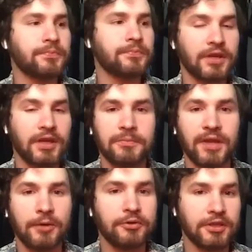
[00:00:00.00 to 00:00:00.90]
Yeah. It's a
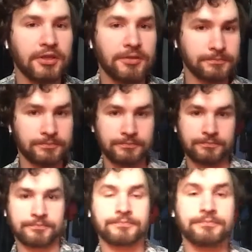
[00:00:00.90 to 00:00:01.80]
not trip working. how it's
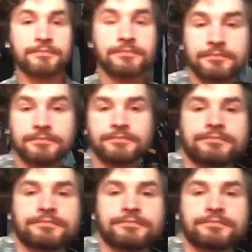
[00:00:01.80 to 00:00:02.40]
worked out, man. It's a